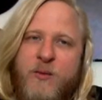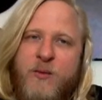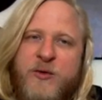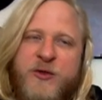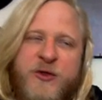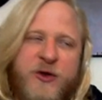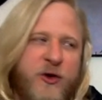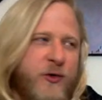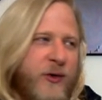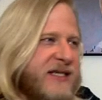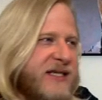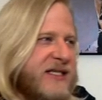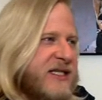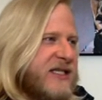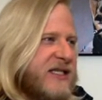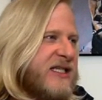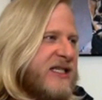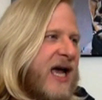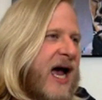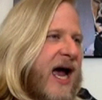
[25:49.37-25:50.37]
with the Great
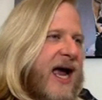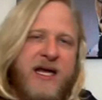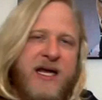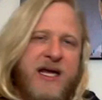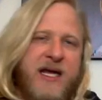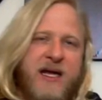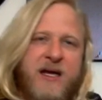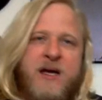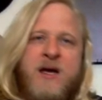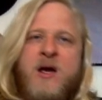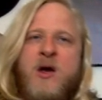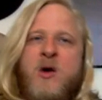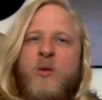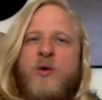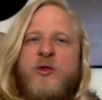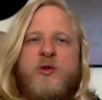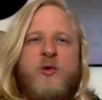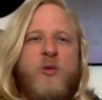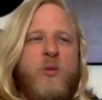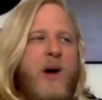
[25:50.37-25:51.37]
Society,
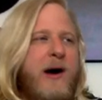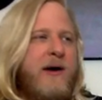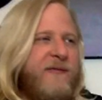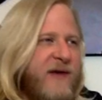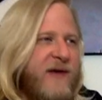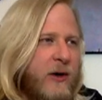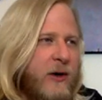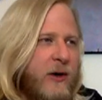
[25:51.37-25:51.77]
with the welfare